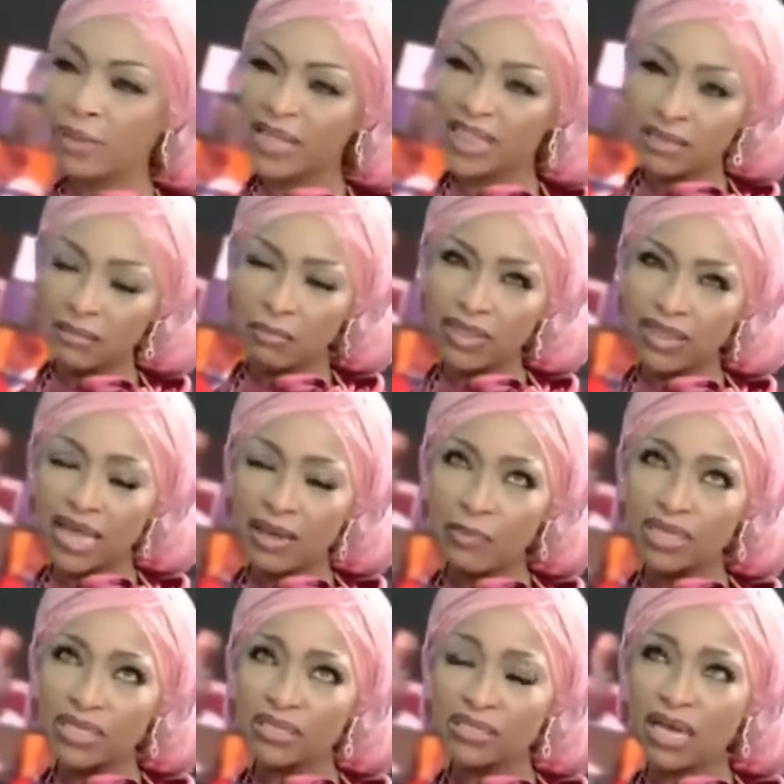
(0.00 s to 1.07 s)
But there
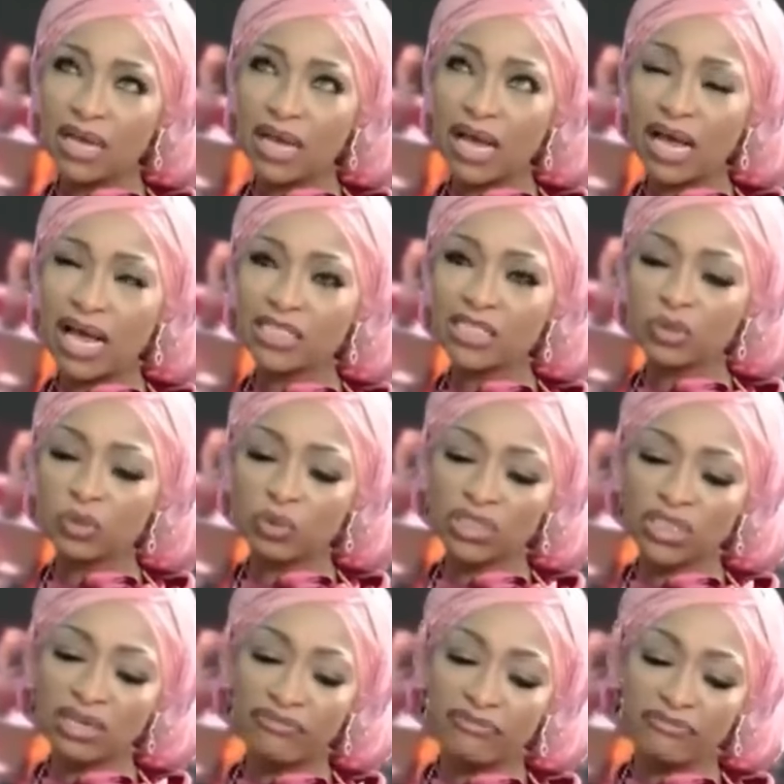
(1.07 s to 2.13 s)
was a
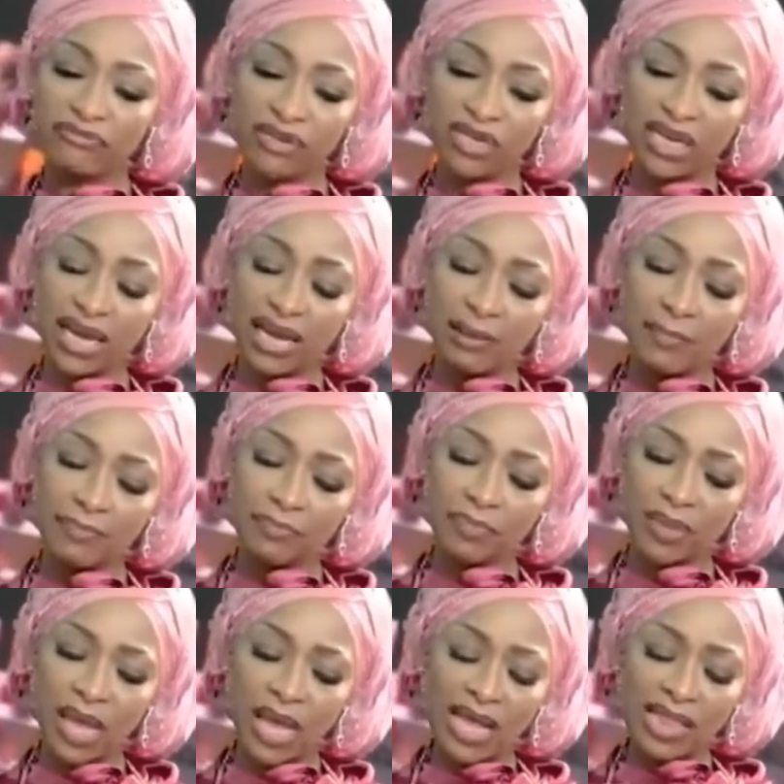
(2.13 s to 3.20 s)
sort of
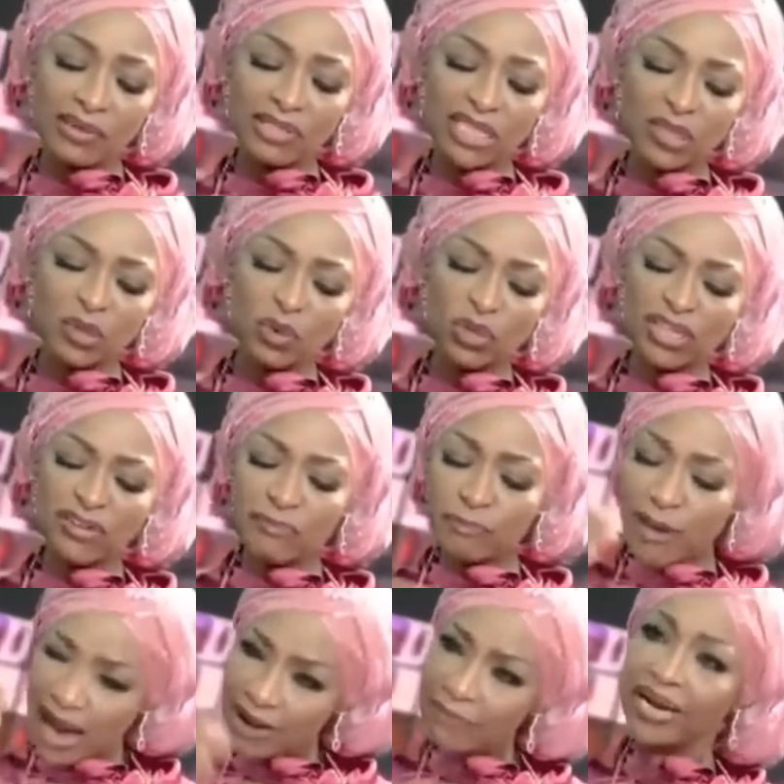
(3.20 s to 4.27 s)

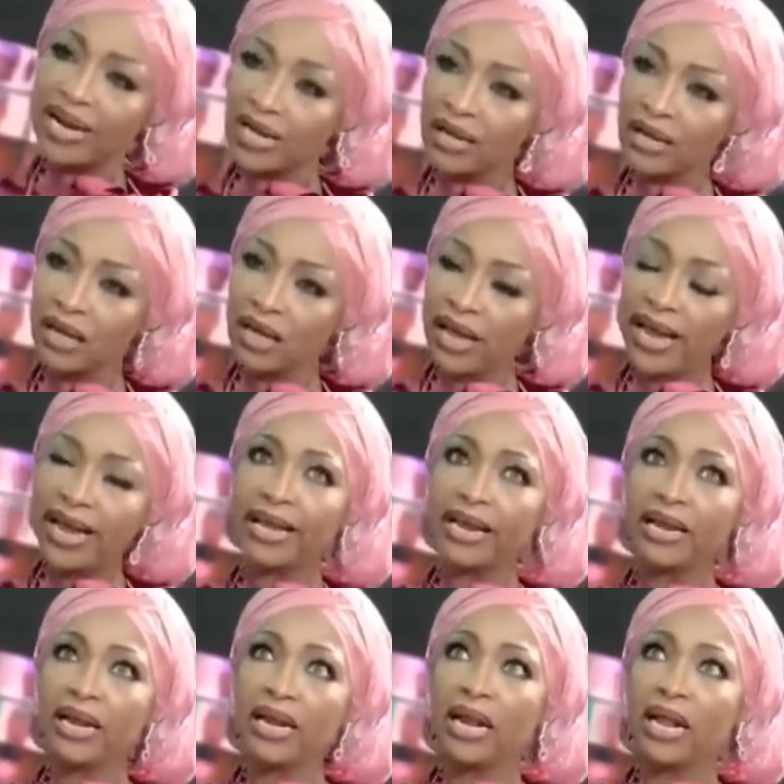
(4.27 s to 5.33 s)
barrier
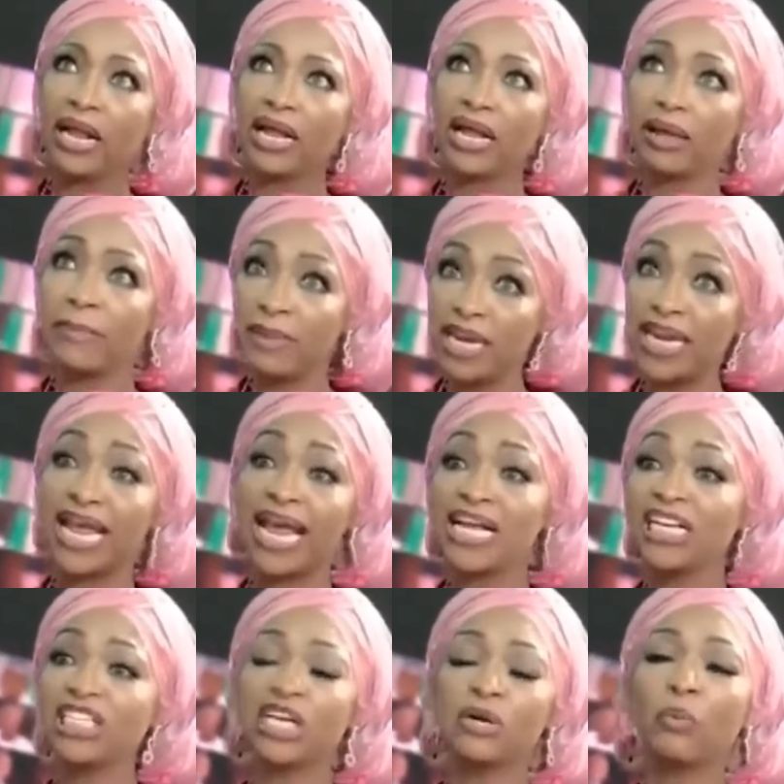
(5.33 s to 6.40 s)
in
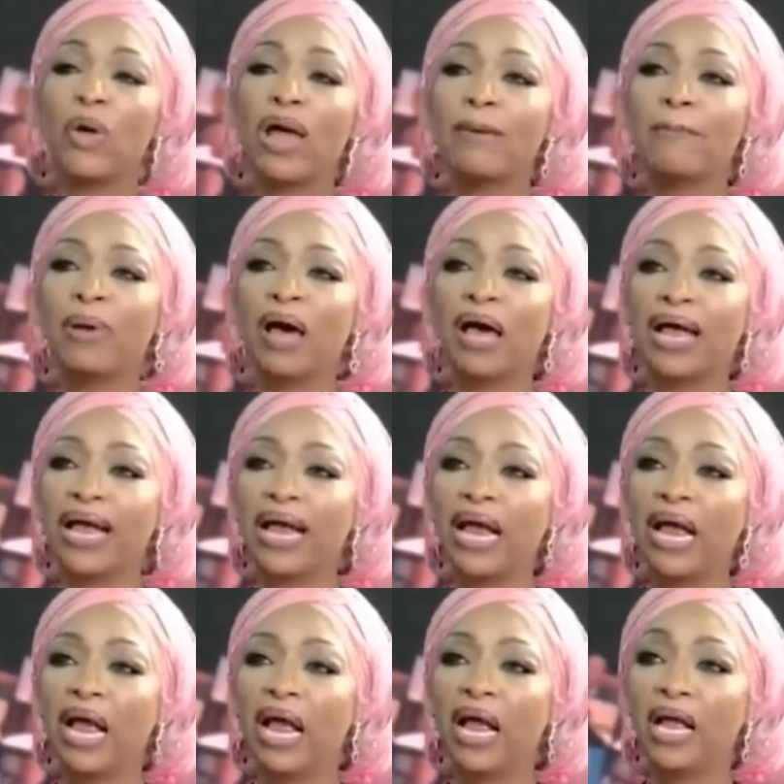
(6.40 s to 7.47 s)
communication
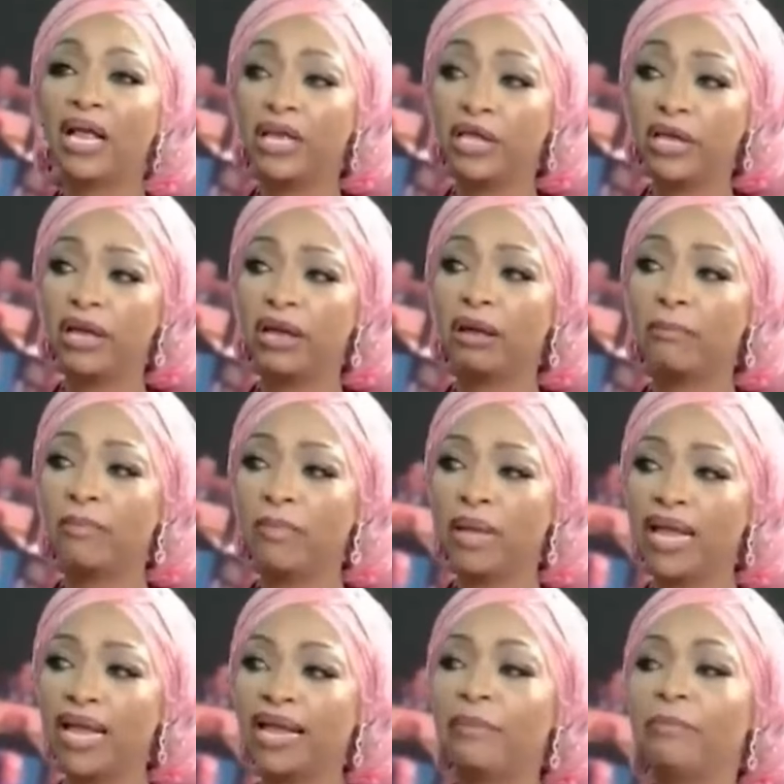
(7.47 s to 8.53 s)
whereby
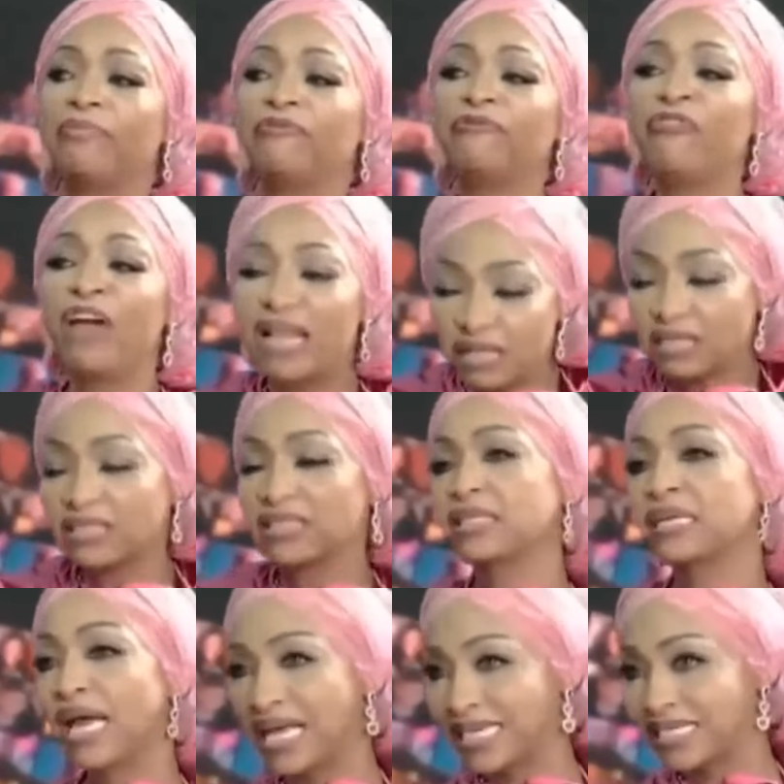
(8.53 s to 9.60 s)
it
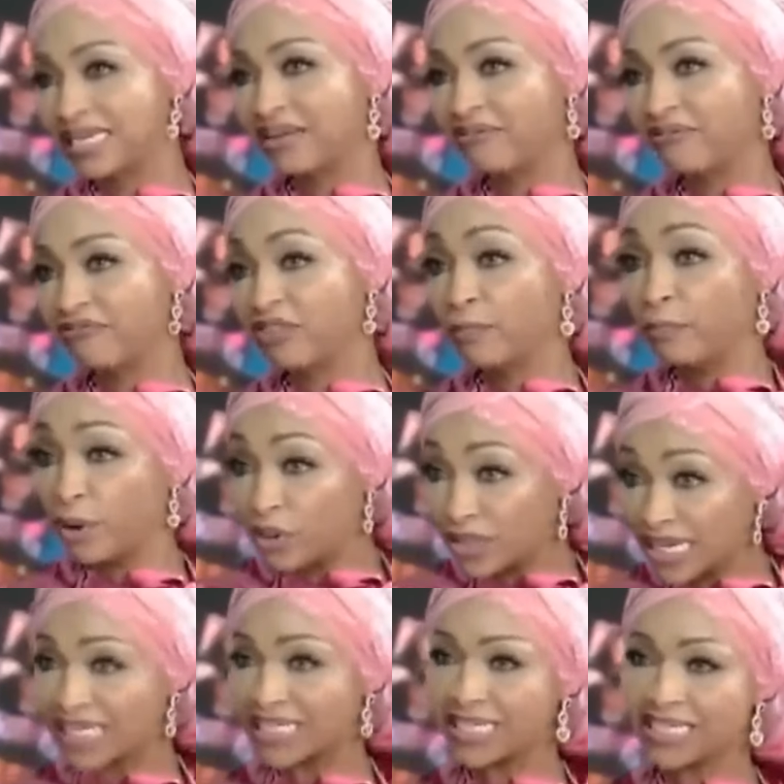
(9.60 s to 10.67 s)
felt as if the
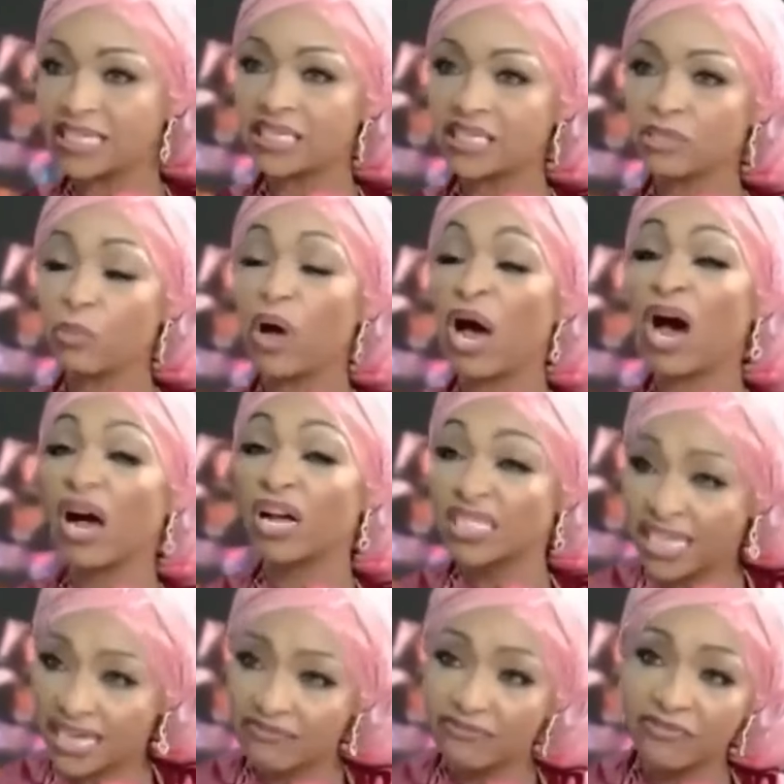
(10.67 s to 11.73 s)
protesters were
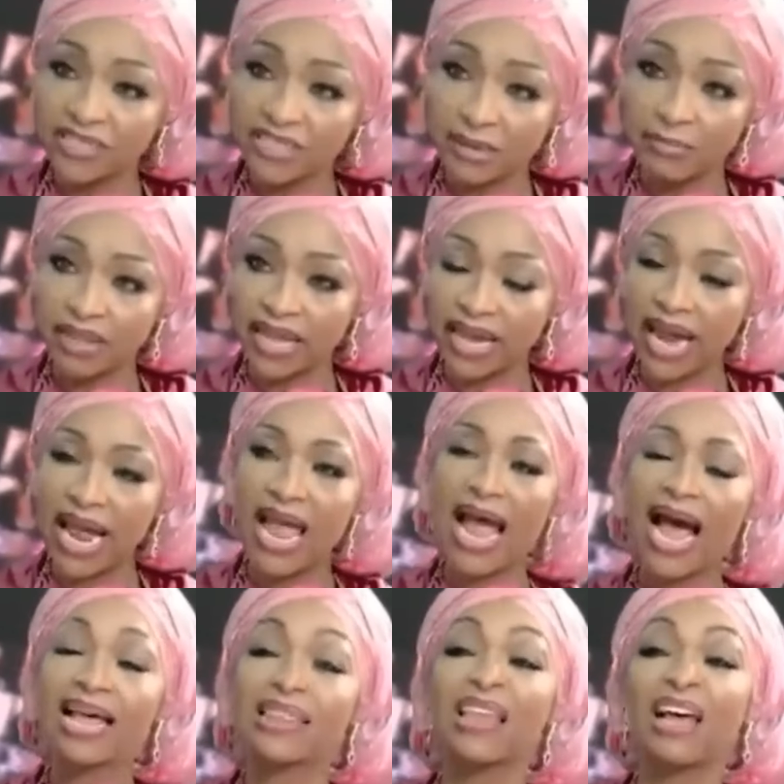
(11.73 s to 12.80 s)
asking for something
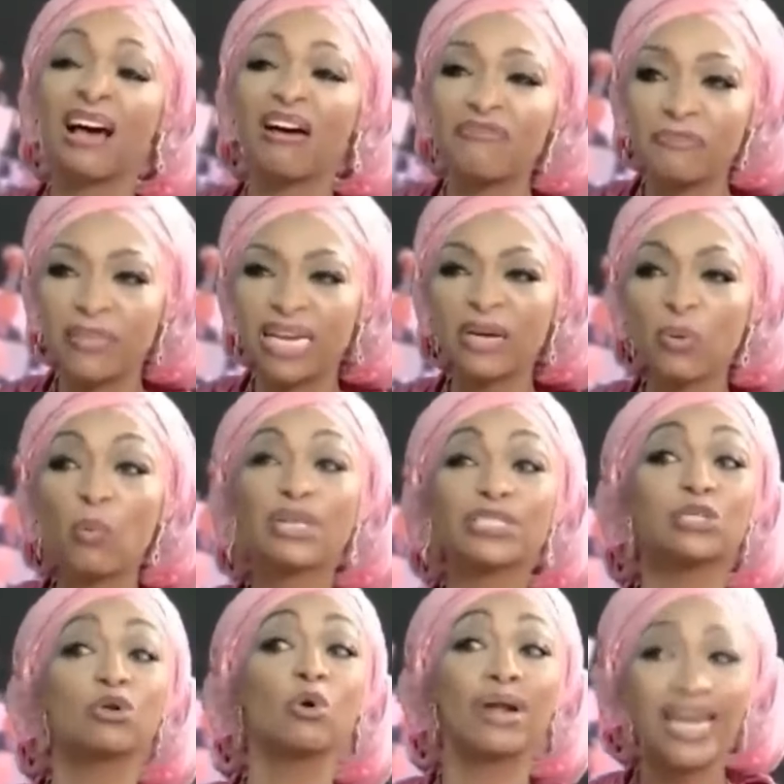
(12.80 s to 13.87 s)
and the government
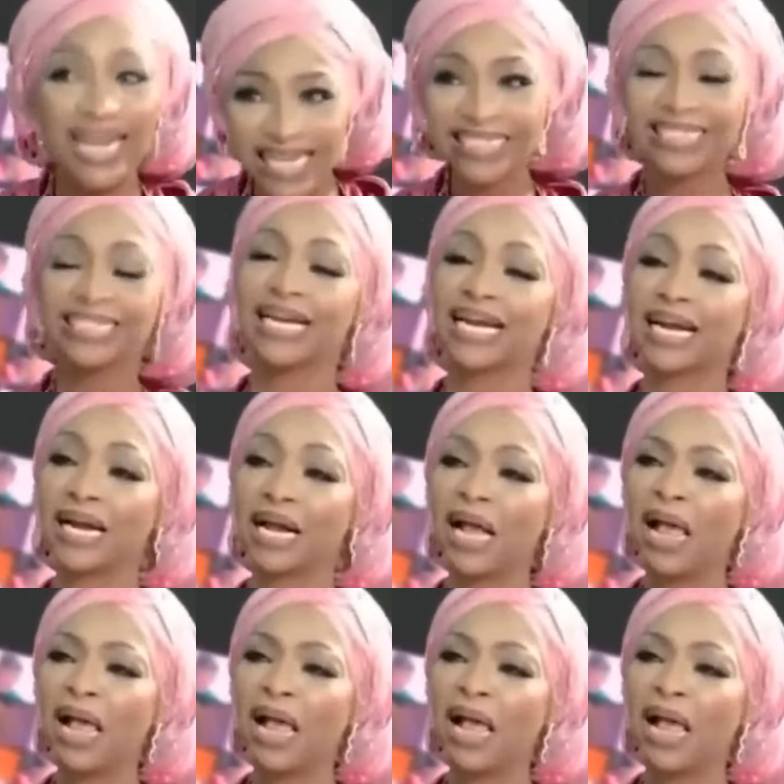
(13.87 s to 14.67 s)
was not listening.